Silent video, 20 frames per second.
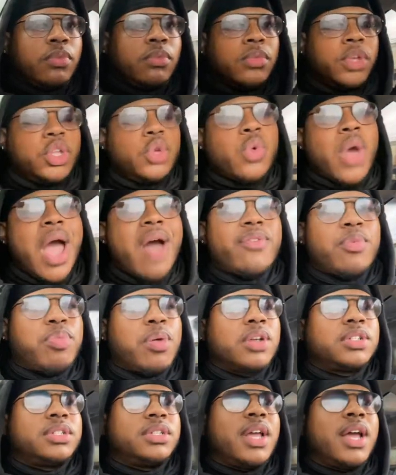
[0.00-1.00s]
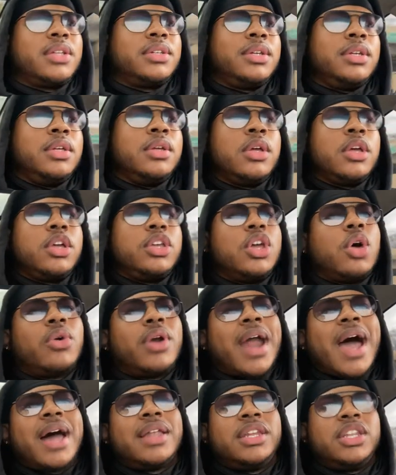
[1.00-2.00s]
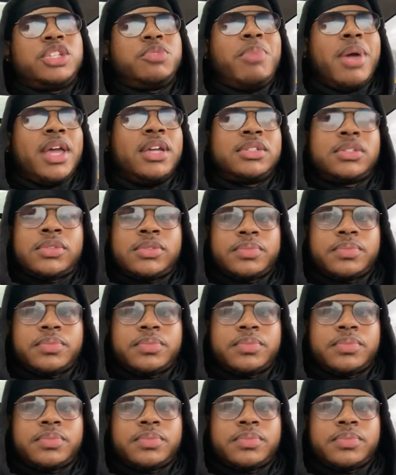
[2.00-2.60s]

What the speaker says: Do you have a personality? Your knowledge base.